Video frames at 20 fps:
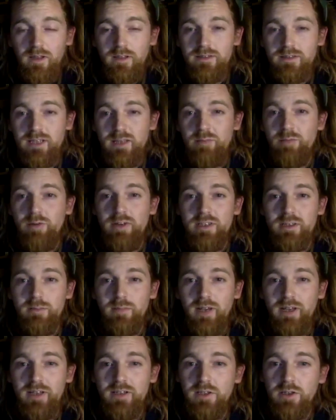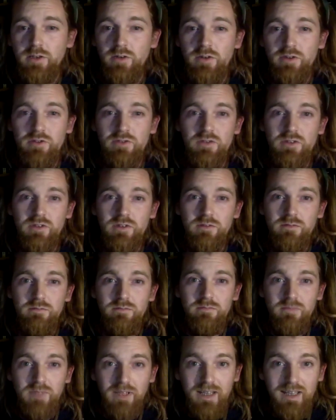separated by 200
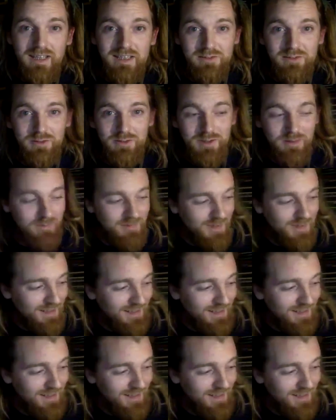years or something